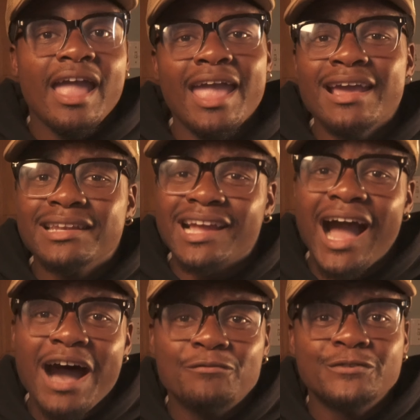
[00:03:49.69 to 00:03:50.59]
and the
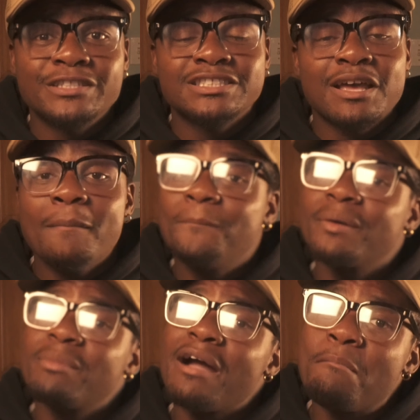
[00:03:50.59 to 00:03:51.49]
confidence,
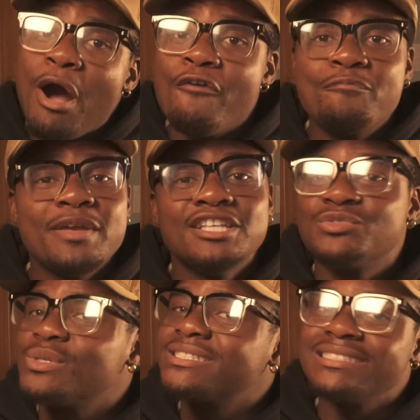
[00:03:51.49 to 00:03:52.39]
but my
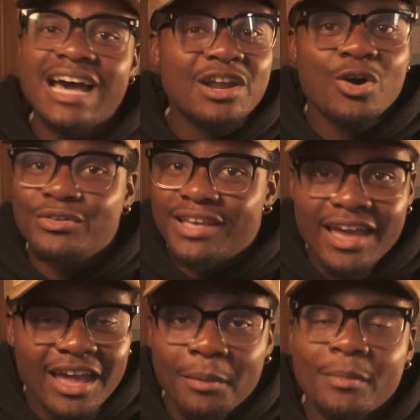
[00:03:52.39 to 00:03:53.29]
mouthpiece was not on
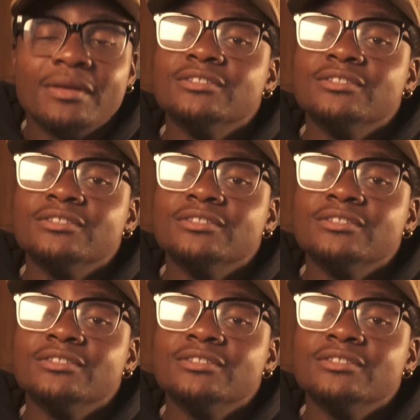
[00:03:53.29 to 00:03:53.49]
game.